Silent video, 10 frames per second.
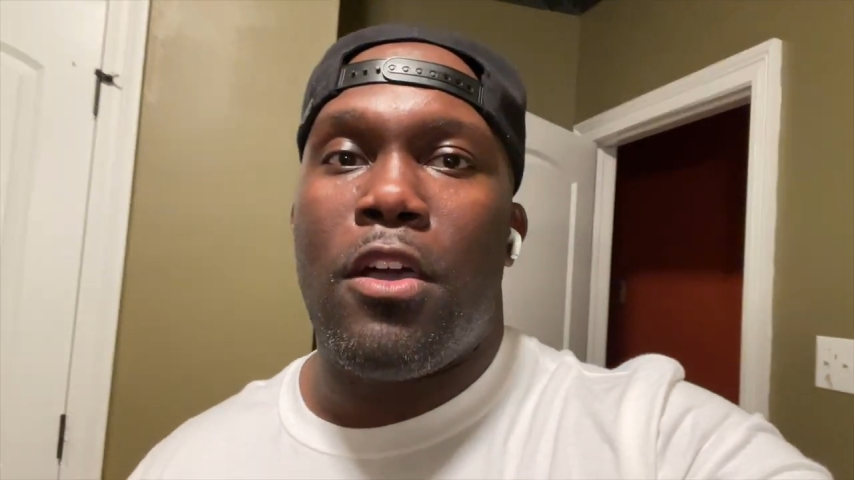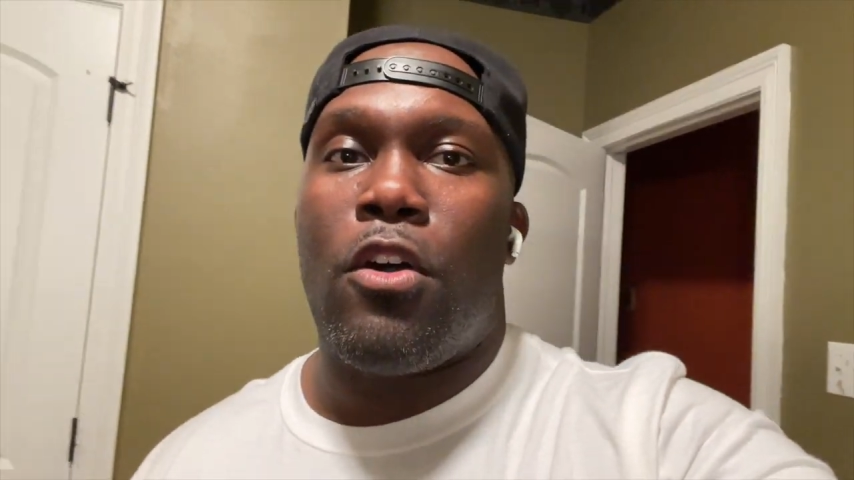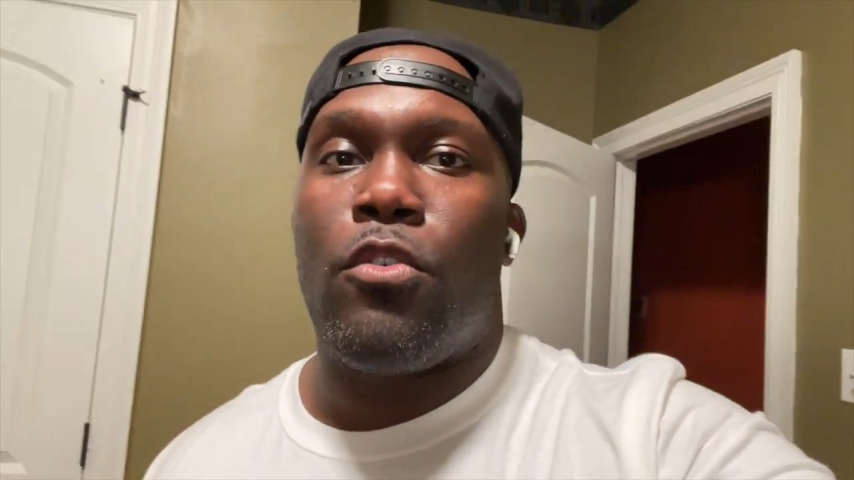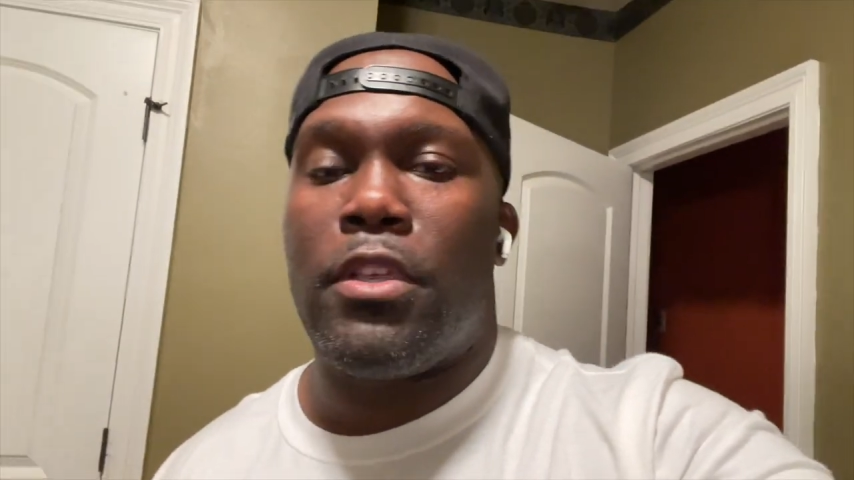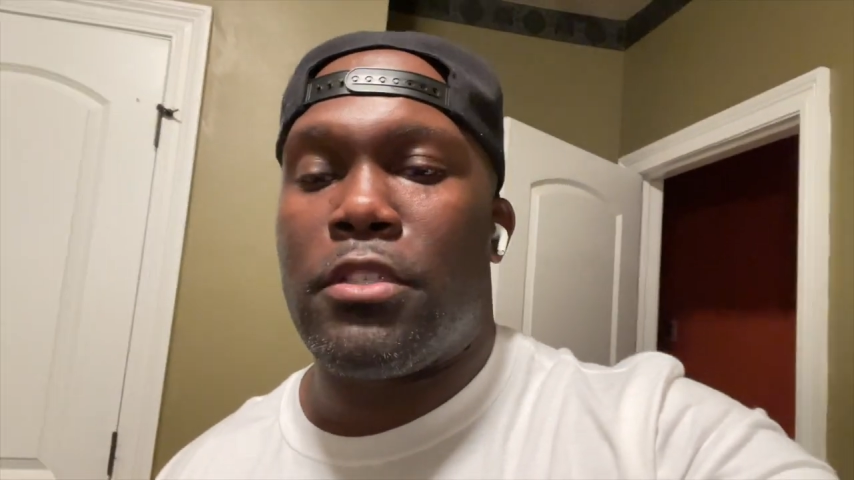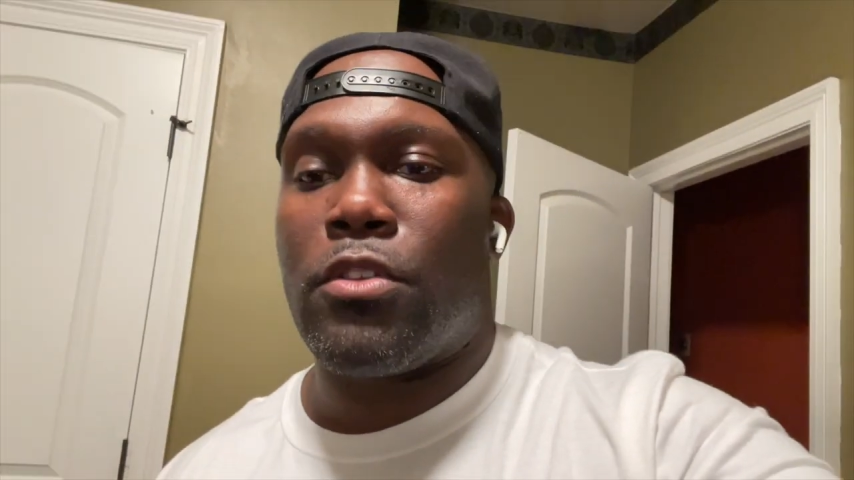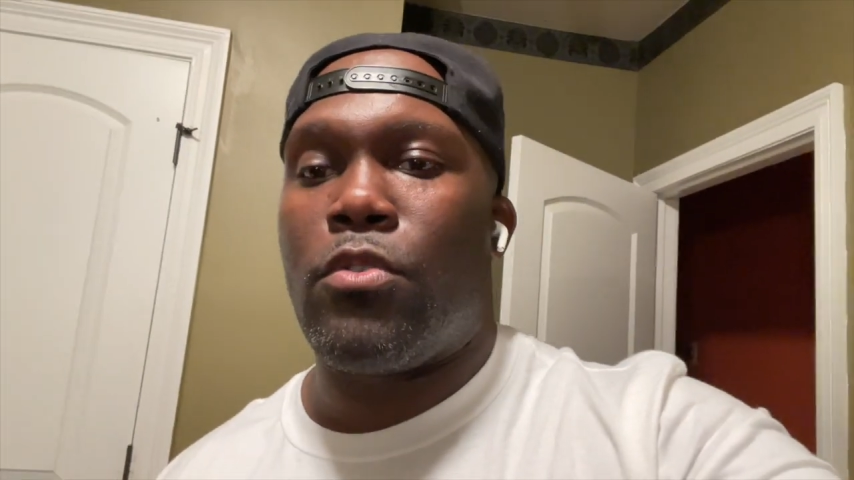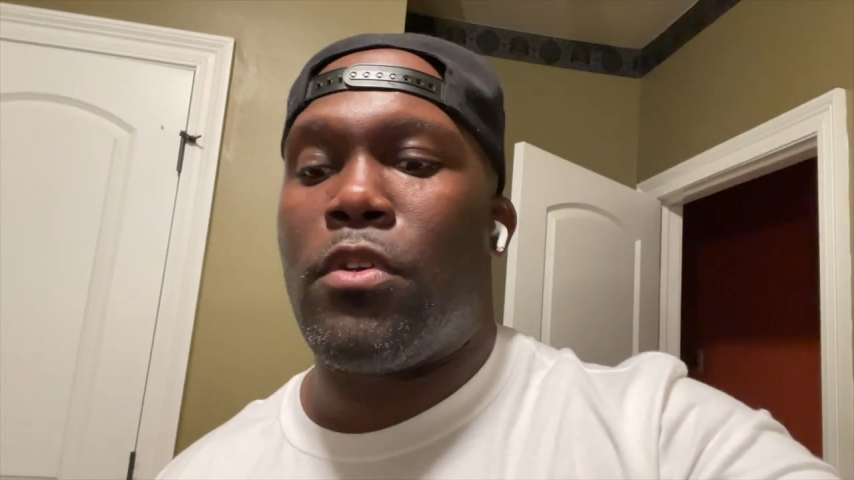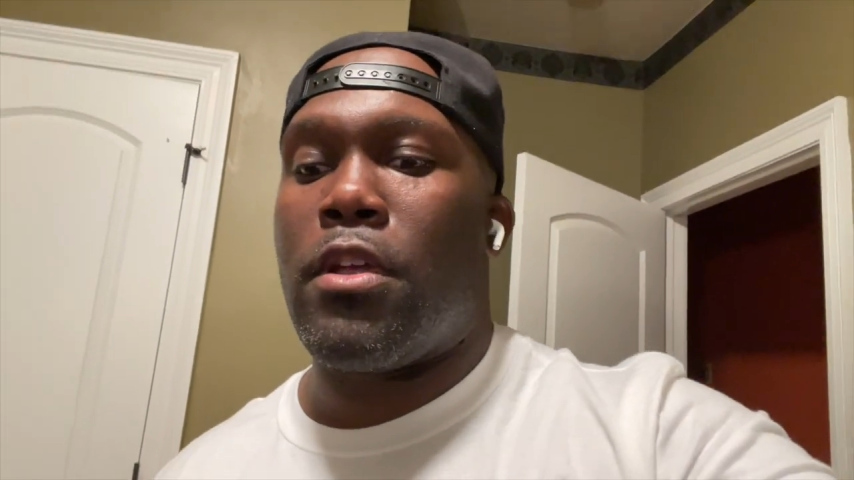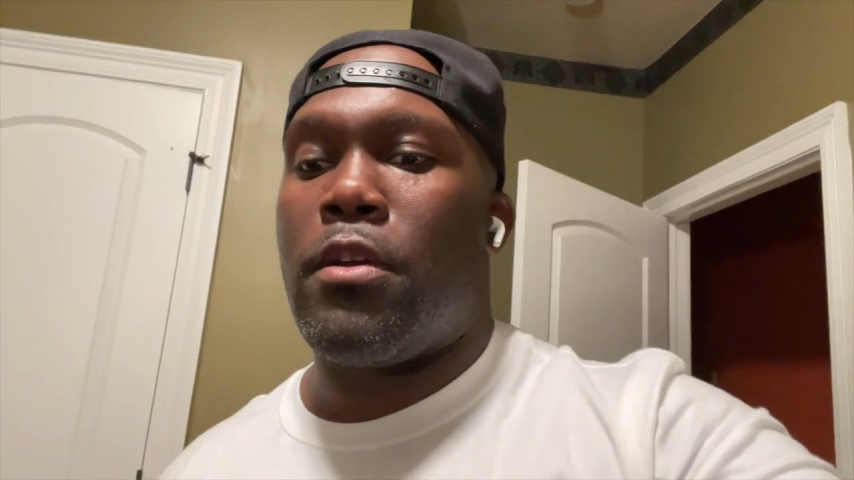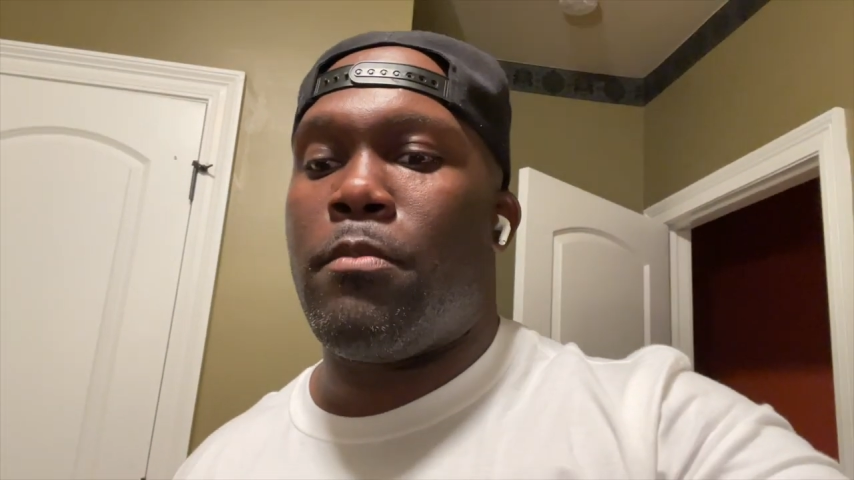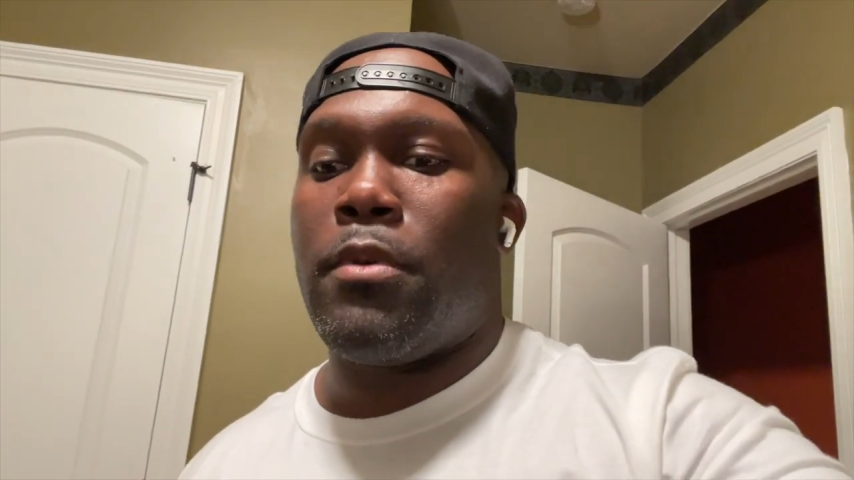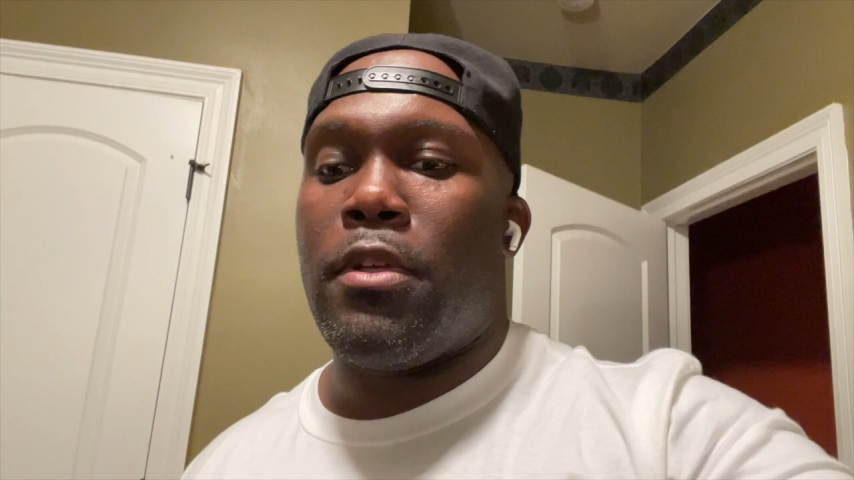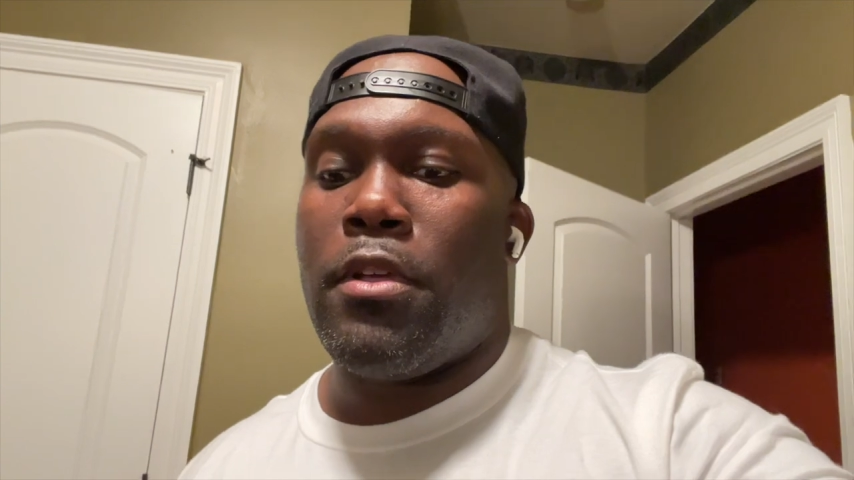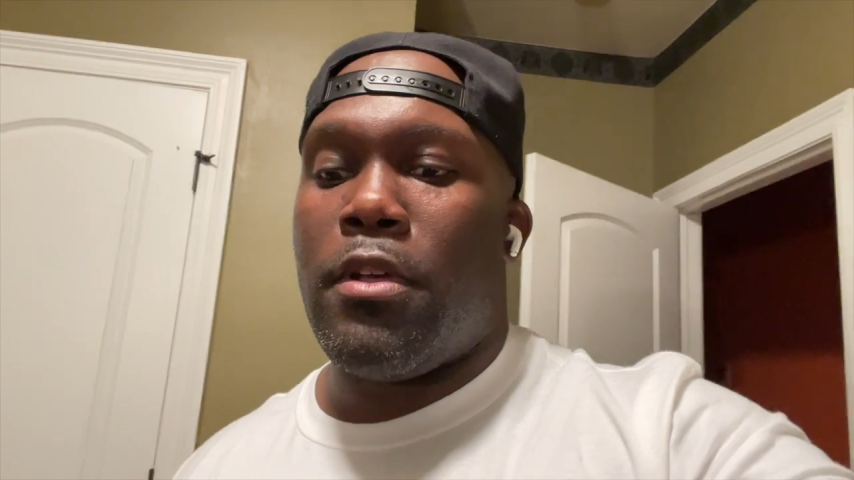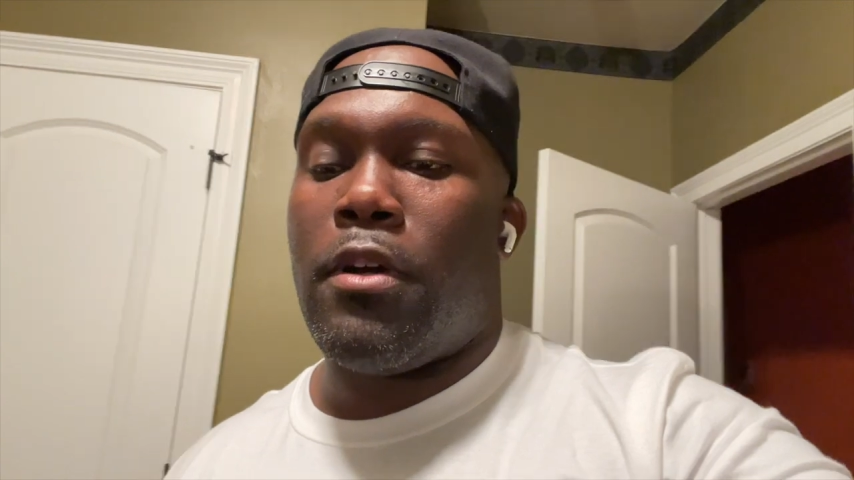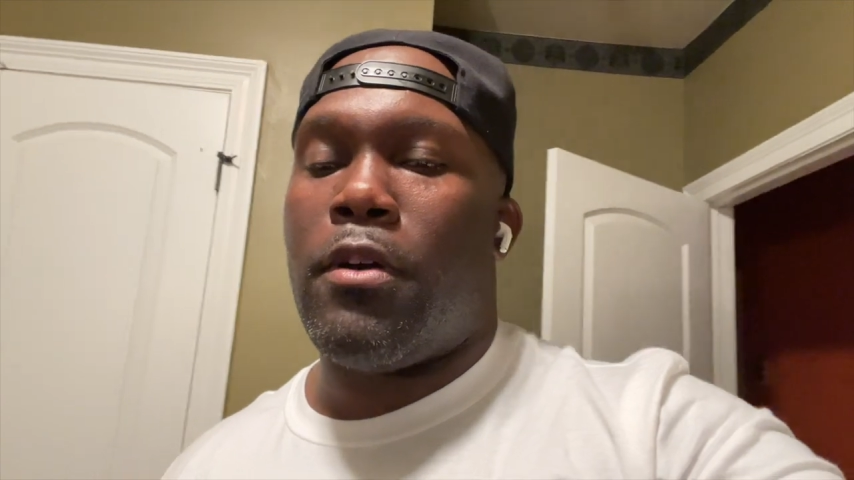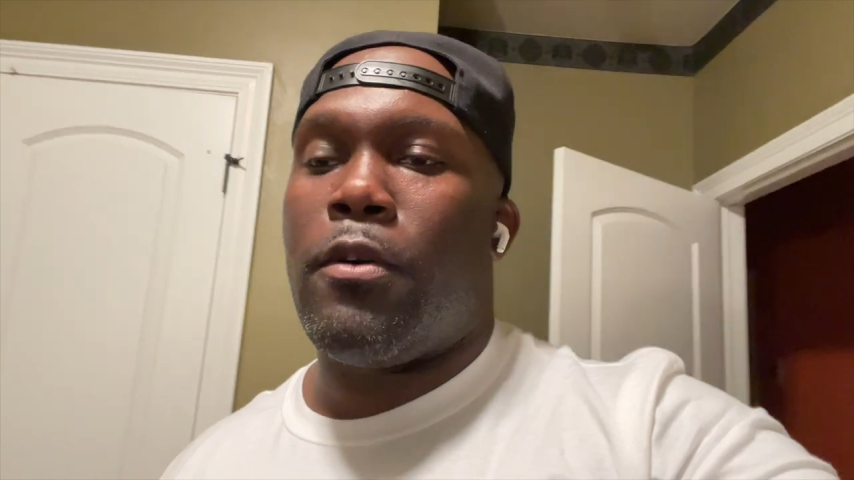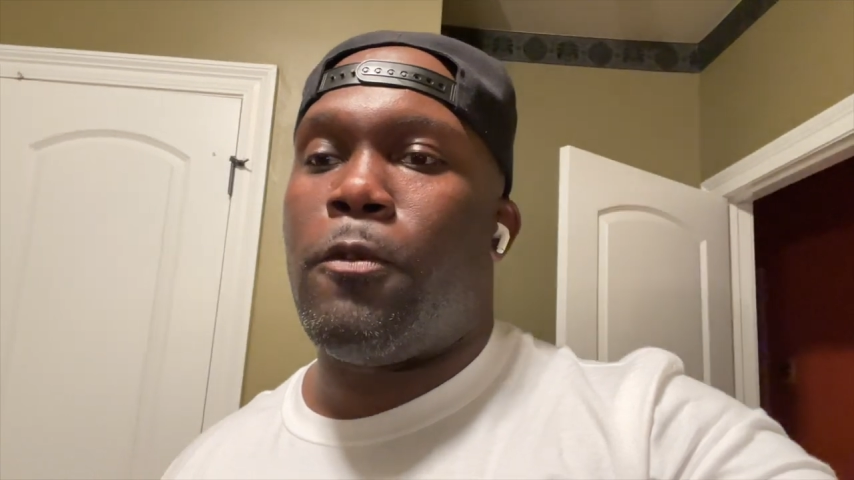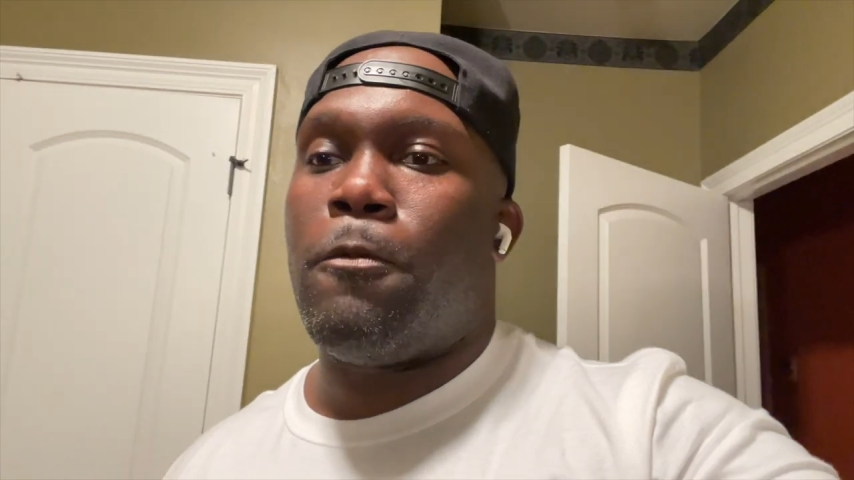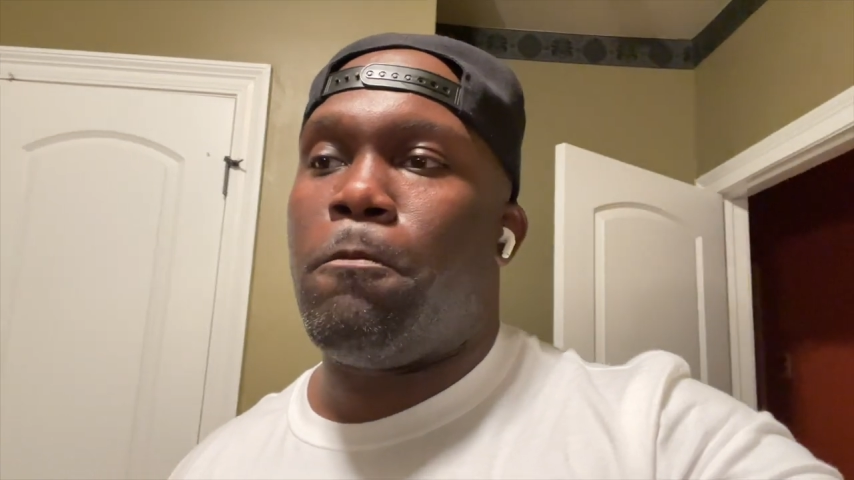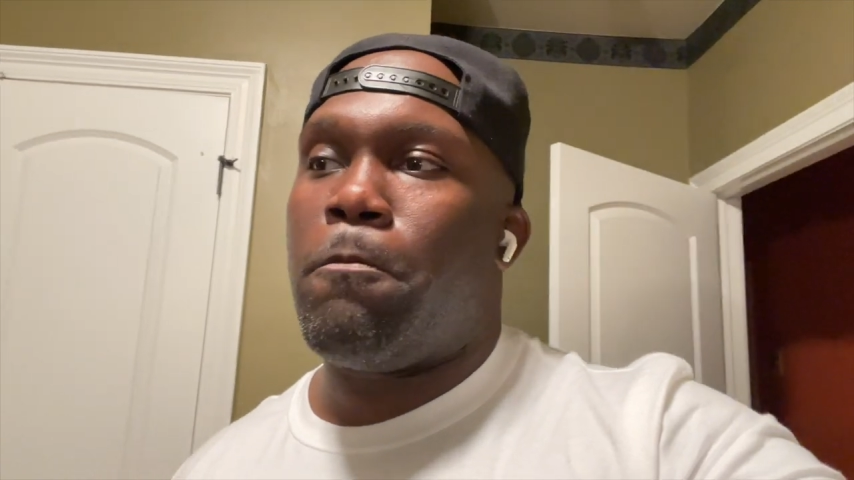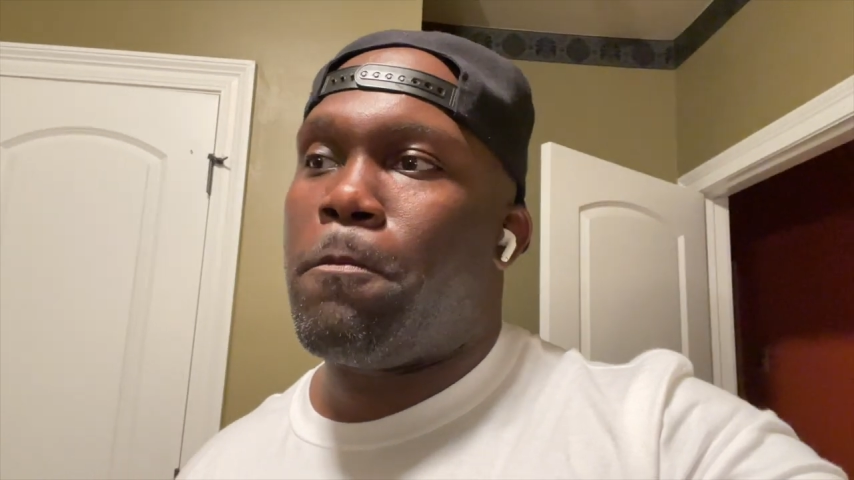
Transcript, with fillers: on Instagram. Um,